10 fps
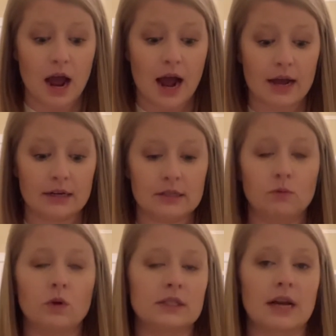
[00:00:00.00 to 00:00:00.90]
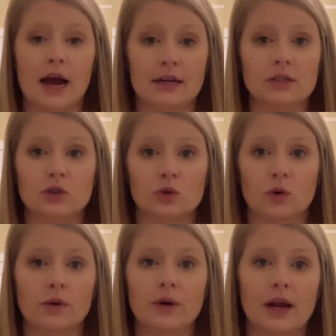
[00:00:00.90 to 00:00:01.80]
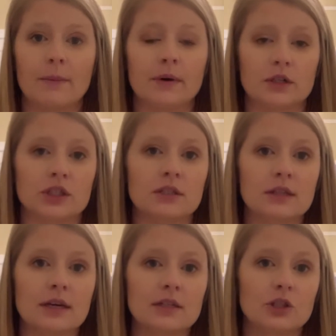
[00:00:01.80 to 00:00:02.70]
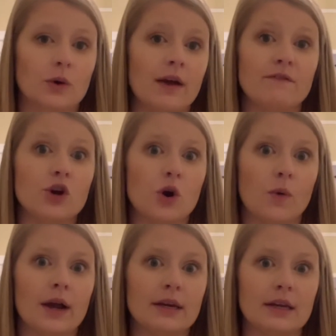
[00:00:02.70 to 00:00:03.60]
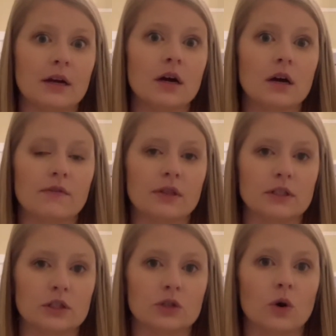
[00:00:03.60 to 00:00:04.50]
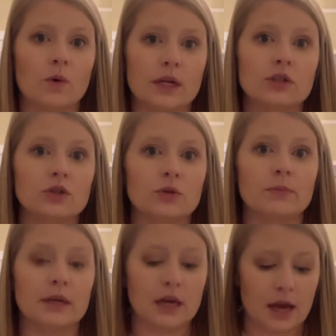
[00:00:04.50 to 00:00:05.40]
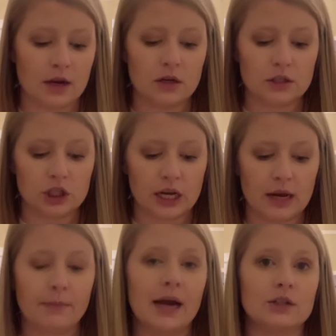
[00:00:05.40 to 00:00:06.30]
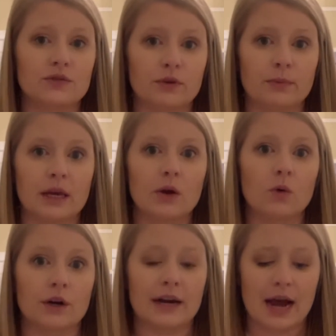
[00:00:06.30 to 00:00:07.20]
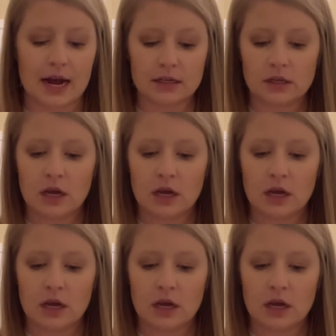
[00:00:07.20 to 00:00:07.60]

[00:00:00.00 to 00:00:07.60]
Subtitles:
I was not in store when I purchased this, so I have no idea if this is going to be a good shade match for me or not.